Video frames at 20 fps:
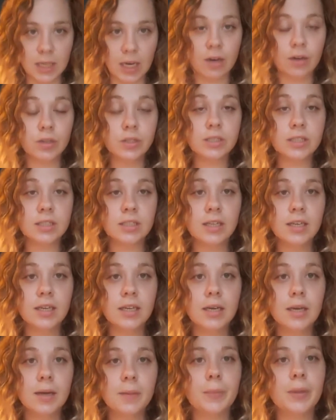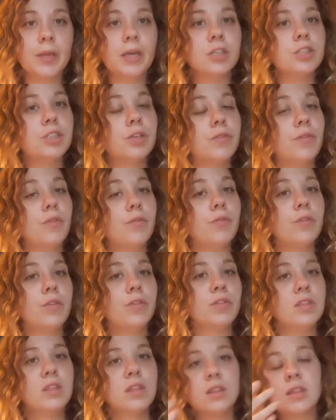else because of
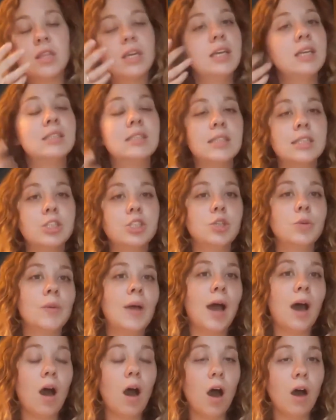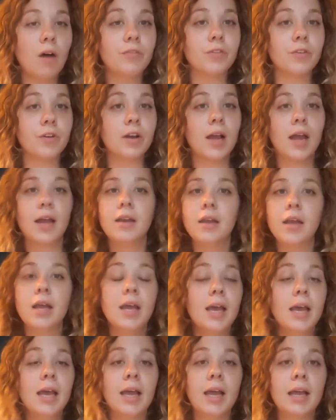the things that you offer. And
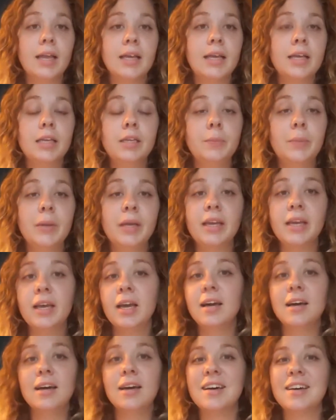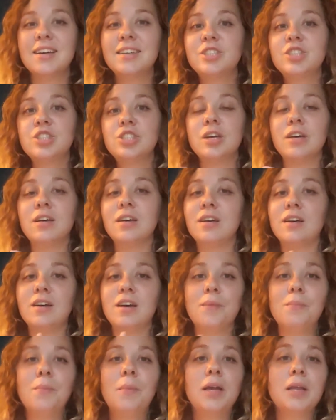it can be
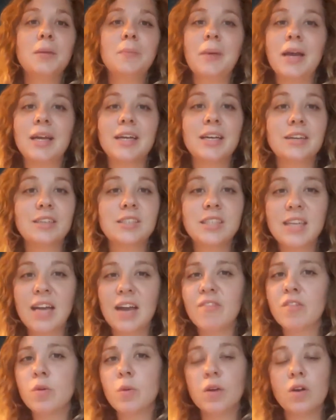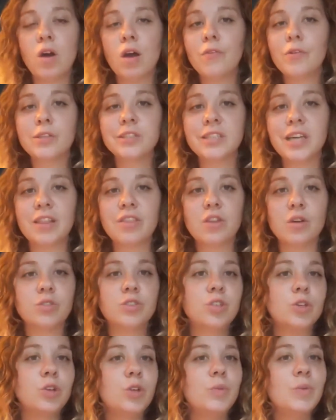a money back guarantee. Everyone offers that though,
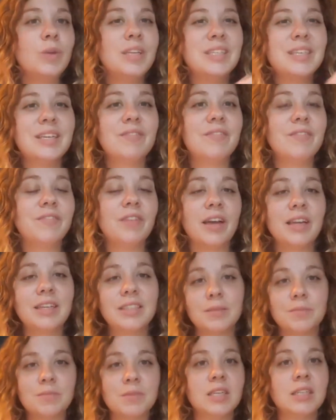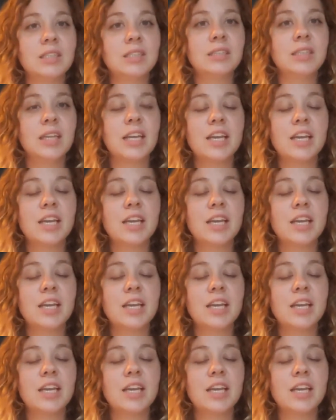so you need to even find something